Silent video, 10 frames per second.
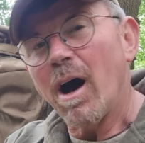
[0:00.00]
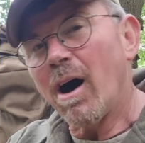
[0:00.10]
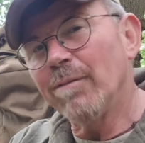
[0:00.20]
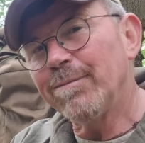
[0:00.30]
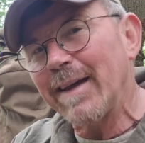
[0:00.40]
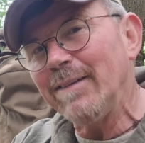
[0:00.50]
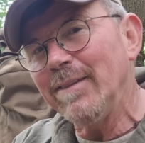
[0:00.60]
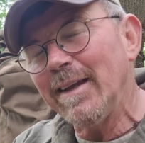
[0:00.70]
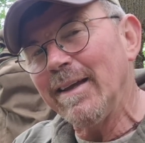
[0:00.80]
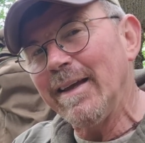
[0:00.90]
I
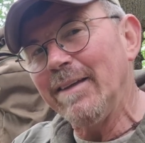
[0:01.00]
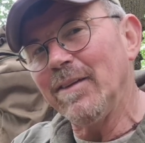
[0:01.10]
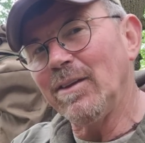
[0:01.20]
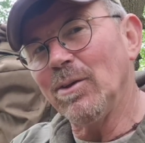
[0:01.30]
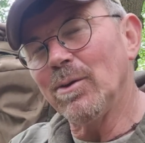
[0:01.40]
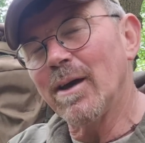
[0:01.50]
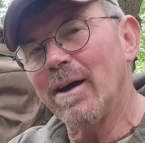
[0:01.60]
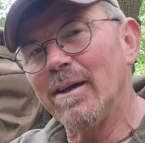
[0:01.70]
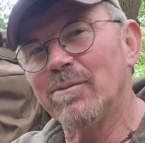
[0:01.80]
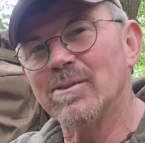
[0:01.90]
found it in the
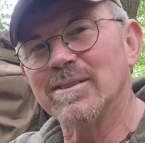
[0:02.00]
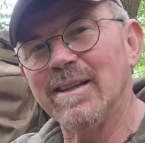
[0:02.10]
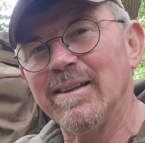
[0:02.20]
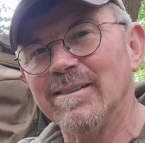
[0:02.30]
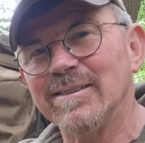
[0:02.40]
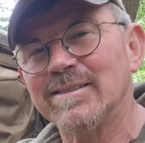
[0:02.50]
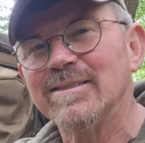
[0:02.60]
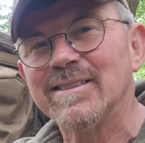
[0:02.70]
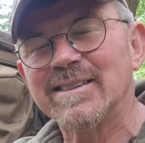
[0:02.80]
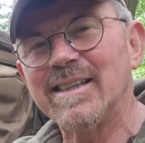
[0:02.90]
UK for as little as
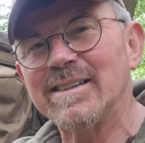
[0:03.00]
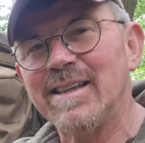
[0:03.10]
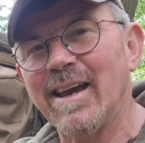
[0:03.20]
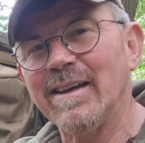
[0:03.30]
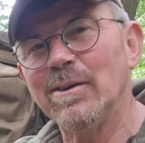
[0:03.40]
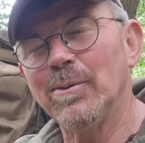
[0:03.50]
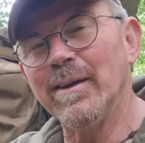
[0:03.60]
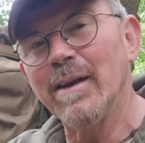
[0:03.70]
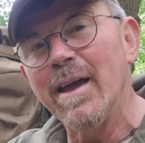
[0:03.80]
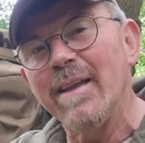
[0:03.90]
68 quid.